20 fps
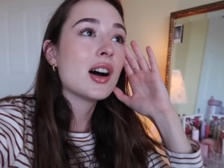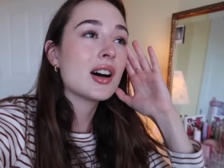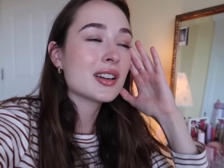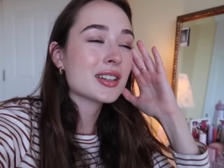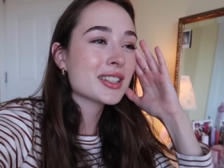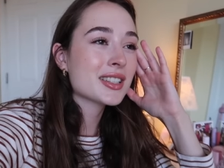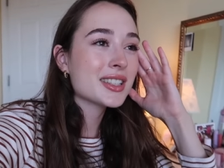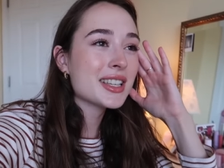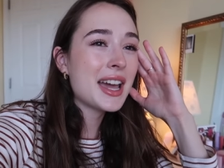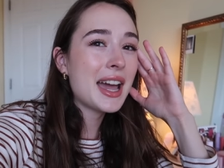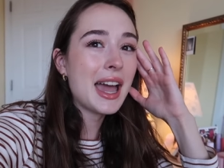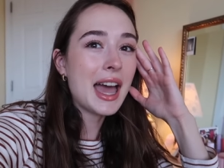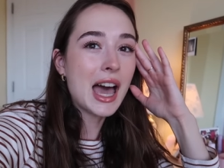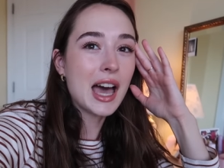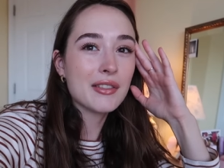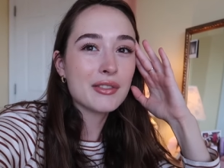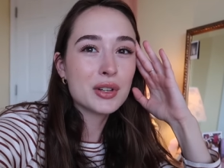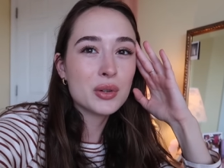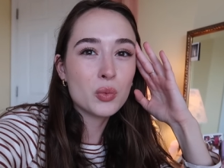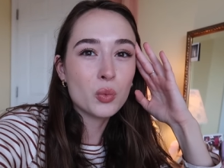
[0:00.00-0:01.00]
Honestly, I
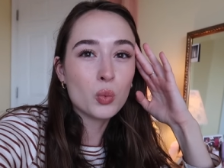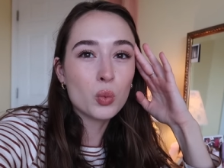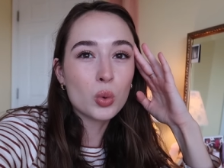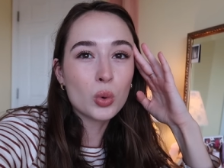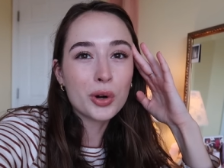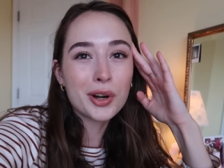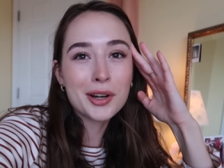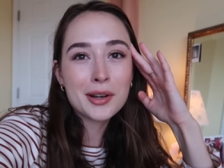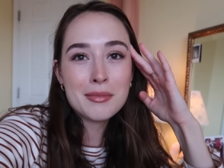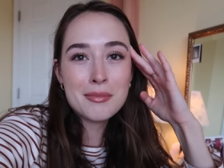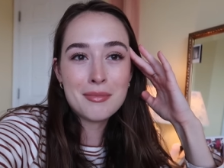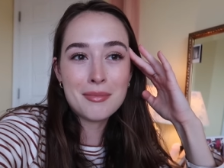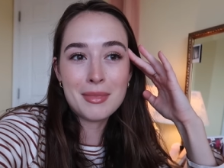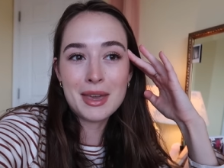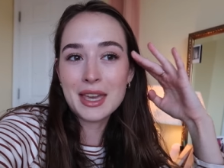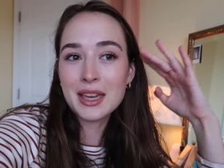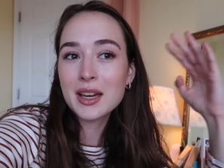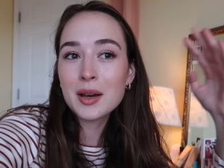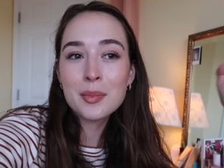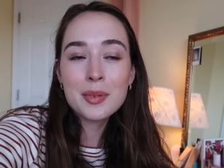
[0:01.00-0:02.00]
haven't worn
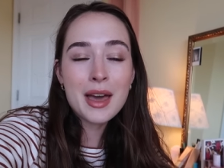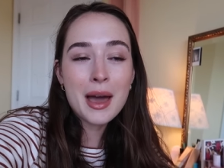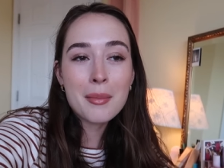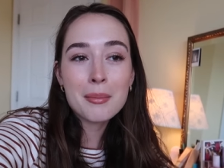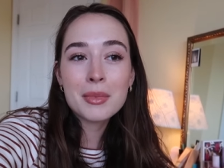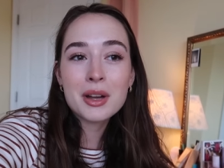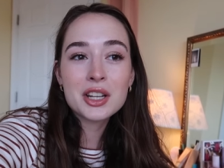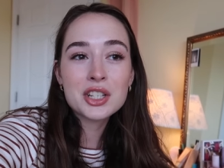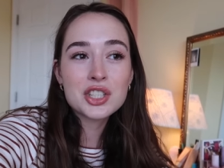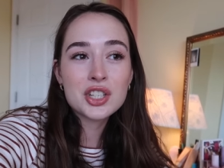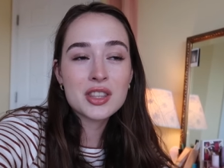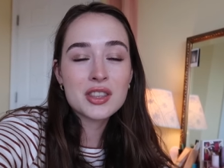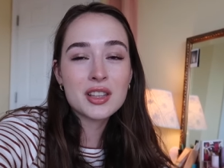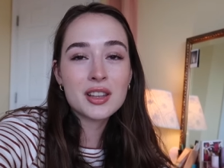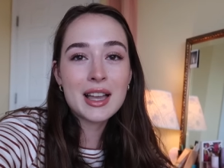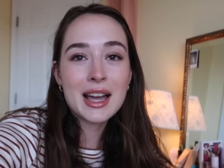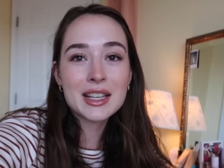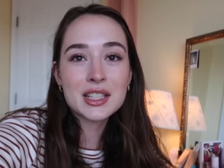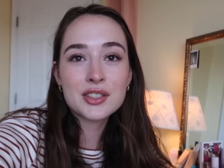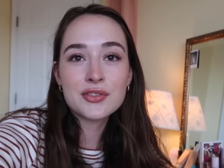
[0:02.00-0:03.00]
makeup that much in the
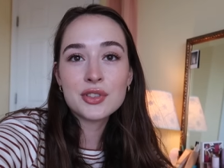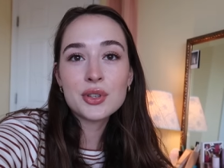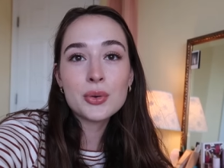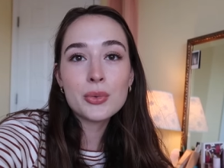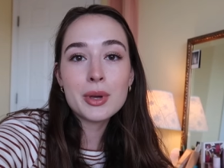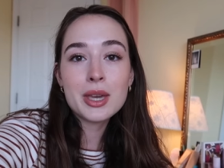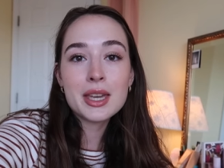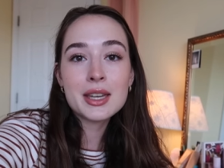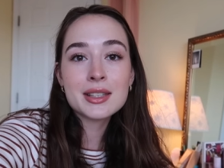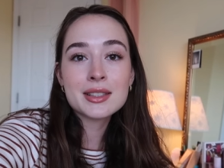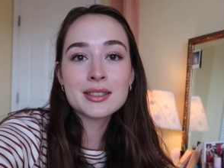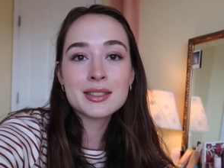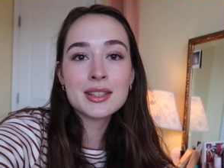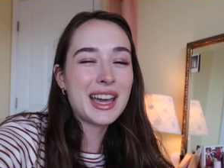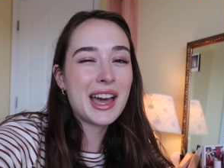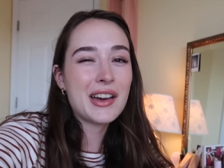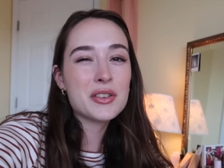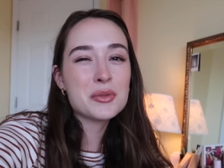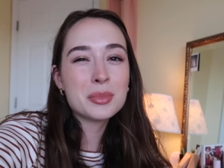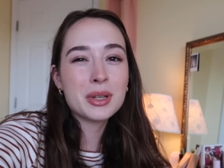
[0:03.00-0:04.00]
last few weeks. I
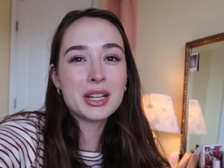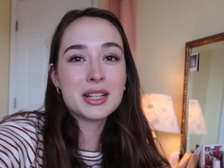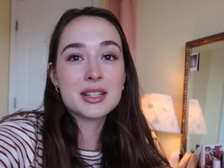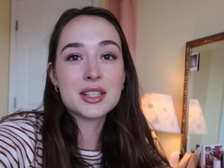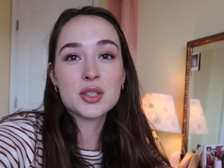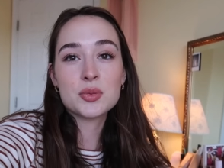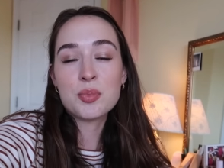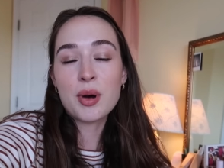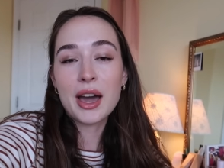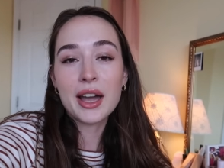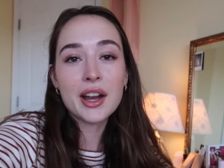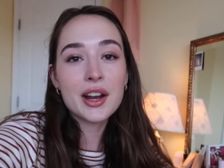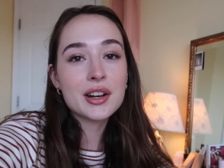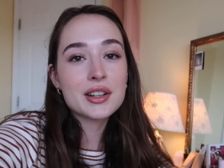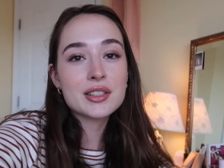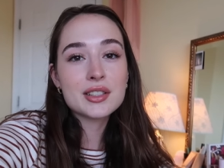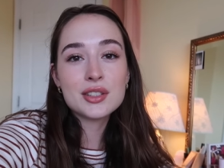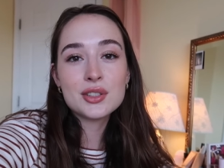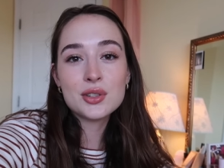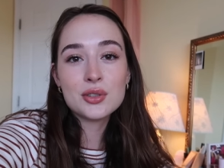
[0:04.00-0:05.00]
haven't been
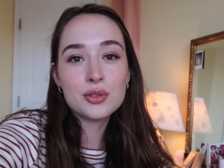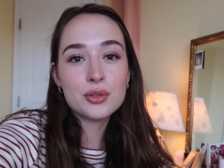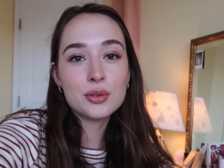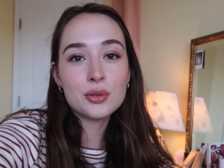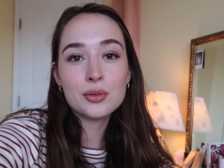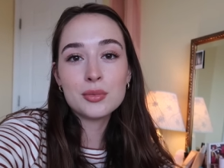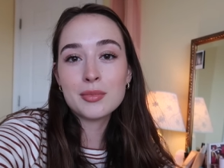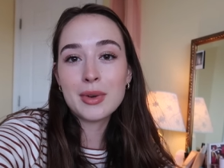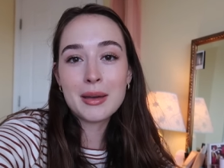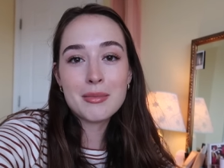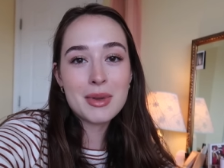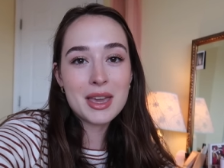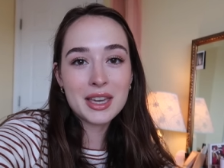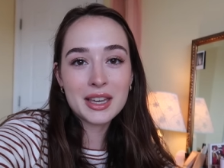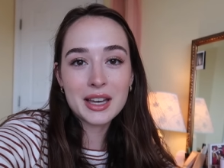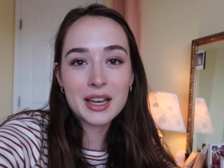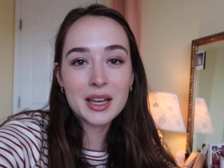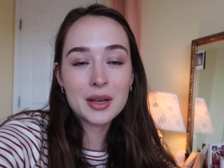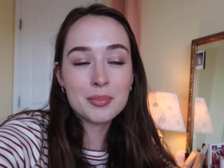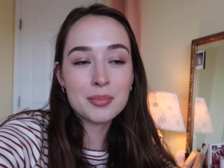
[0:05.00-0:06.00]
inspired to do my
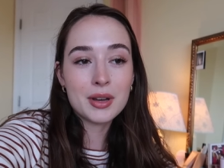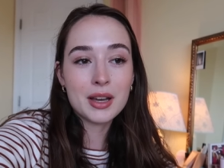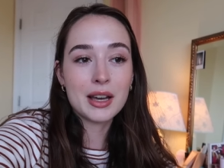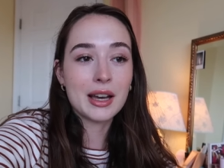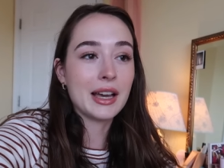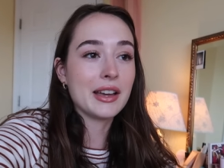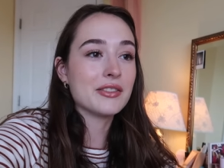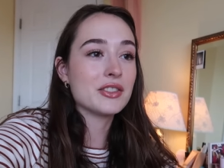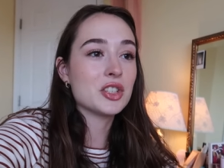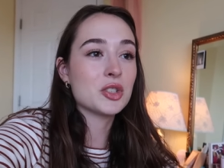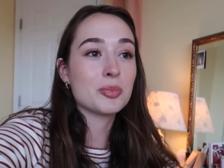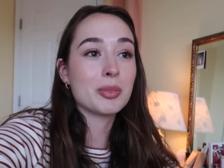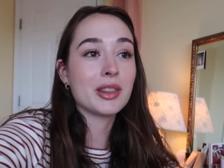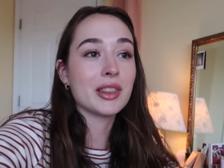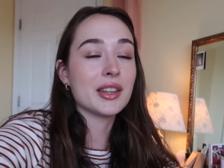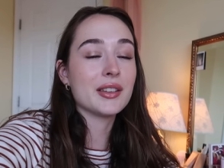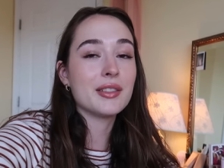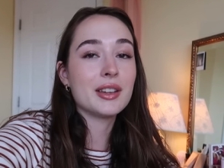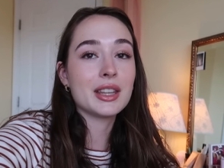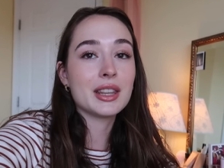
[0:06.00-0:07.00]
makeup. I've just been
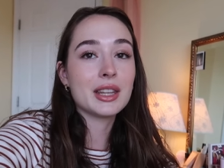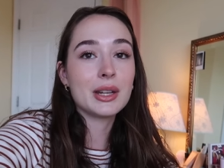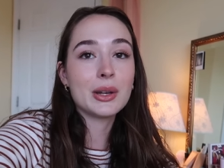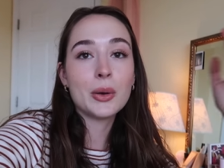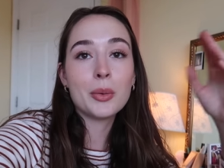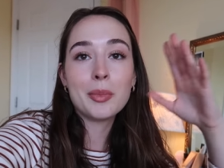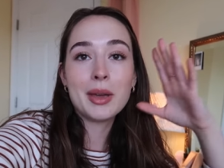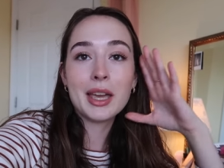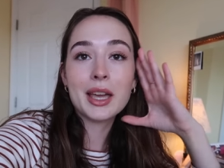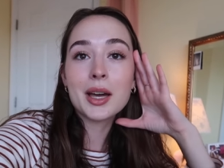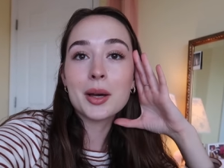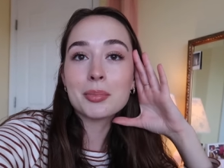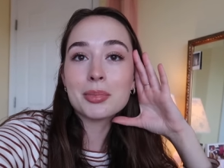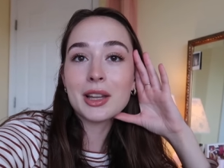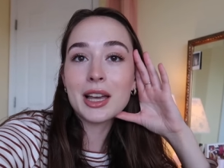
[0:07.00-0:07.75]
living the no makeup